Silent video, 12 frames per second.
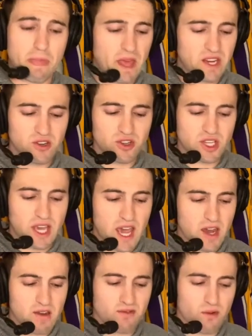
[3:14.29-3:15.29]
And you just
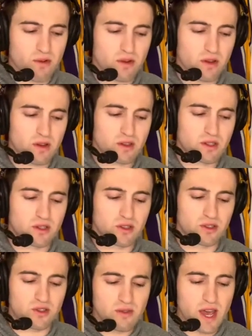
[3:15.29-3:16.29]
can't afford to
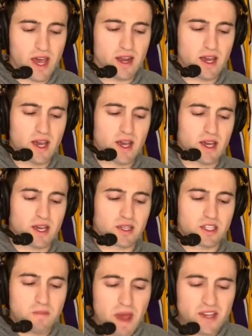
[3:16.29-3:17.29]
do that,
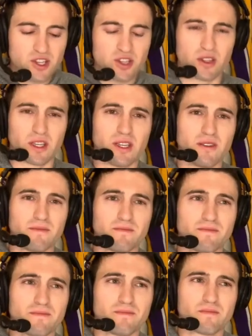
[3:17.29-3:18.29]
especially
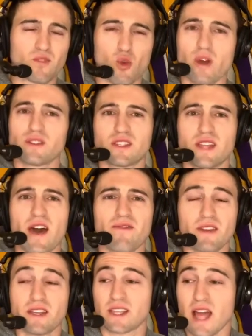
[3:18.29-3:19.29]
when
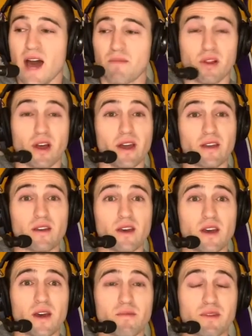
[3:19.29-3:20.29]
Steph is not playing,
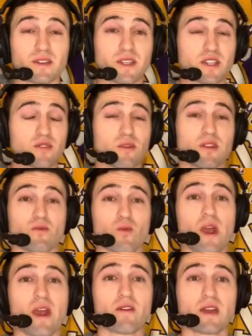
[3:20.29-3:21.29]
because this is one of the
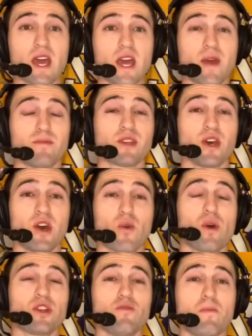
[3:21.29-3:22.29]
rare games
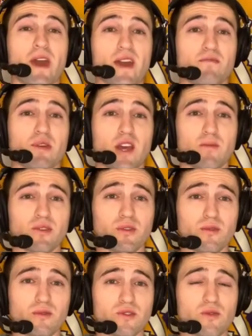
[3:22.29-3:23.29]
when you may have been
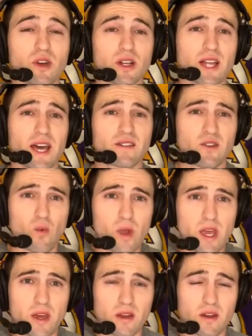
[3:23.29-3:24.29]
able to collect a
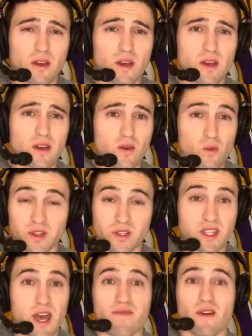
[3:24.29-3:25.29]
win with
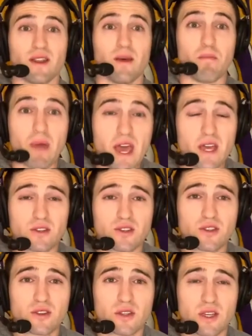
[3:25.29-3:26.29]
Steph on the
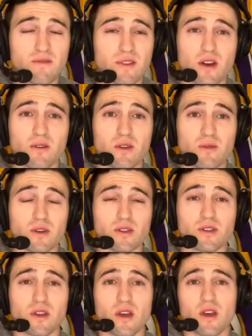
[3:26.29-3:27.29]
bench, even though he
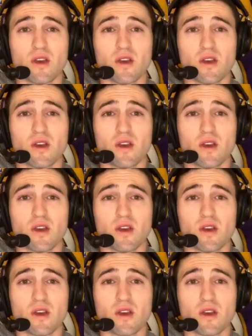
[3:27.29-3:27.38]
was